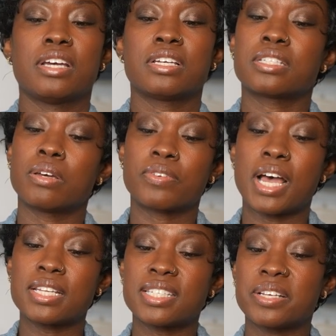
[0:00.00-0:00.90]
so I've
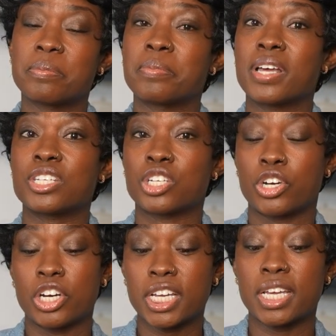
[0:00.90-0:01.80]
got some
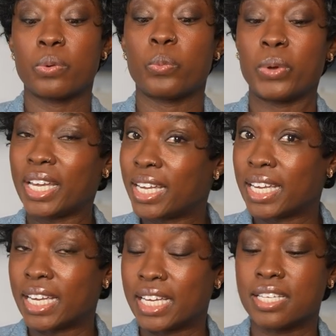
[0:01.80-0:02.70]
turkey
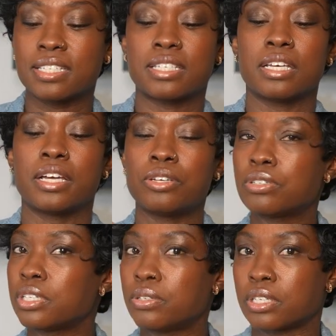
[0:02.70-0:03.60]
wings. I
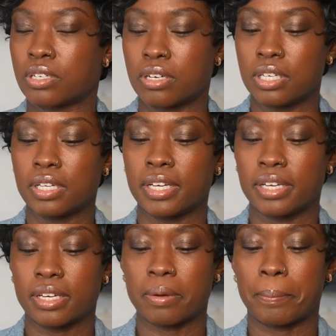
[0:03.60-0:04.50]
usually use a turkey
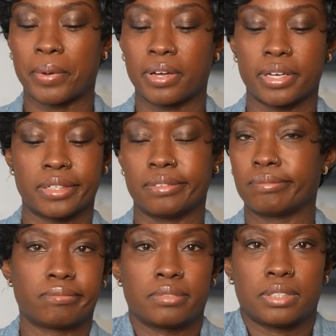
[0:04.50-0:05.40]
leg, but
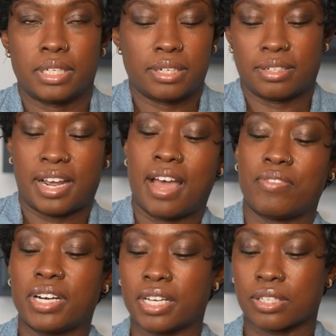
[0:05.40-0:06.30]
they didn't have
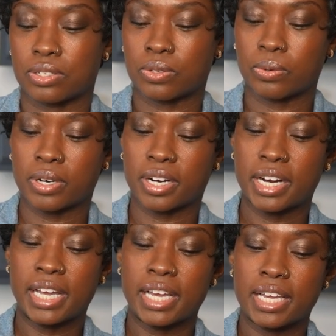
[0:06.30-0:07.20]
any at the store.
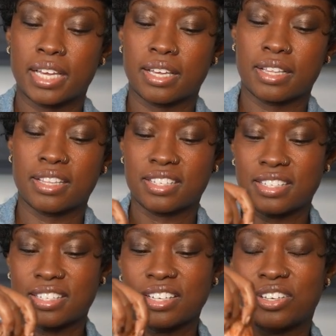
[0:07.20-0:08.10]
And this
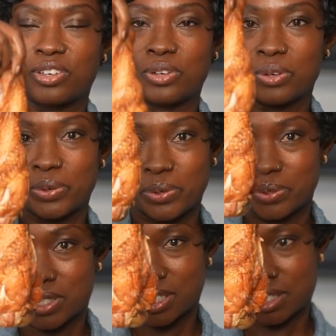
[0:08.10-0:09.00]
is a
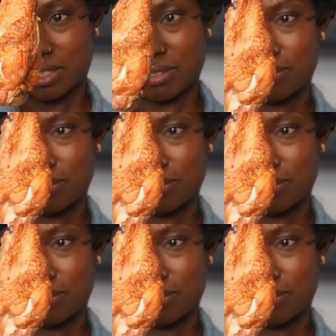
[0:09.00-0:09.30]
huge